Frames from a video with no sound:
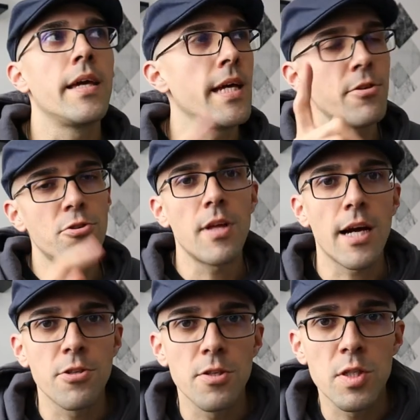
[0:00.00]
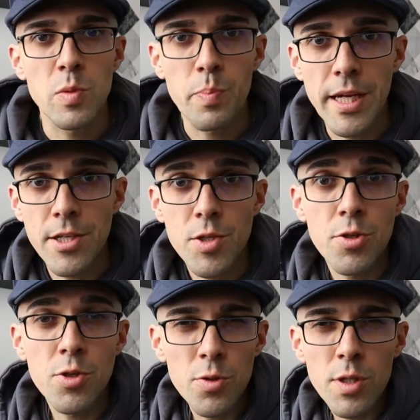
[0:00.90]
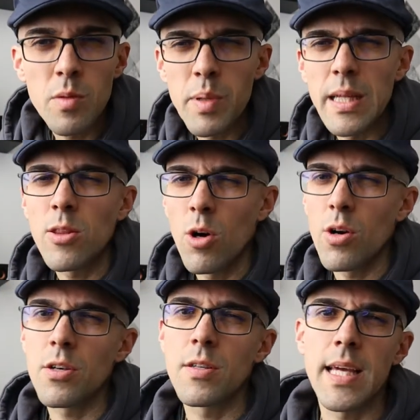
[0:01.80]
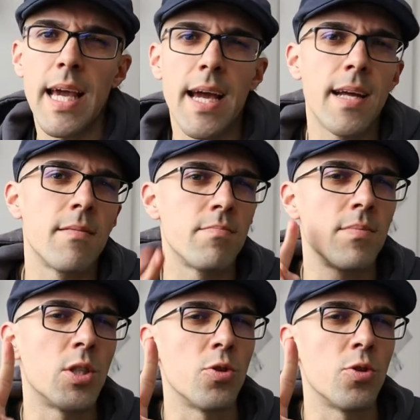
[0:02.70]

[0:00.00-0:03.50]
Introduction speech shouldn't be longer than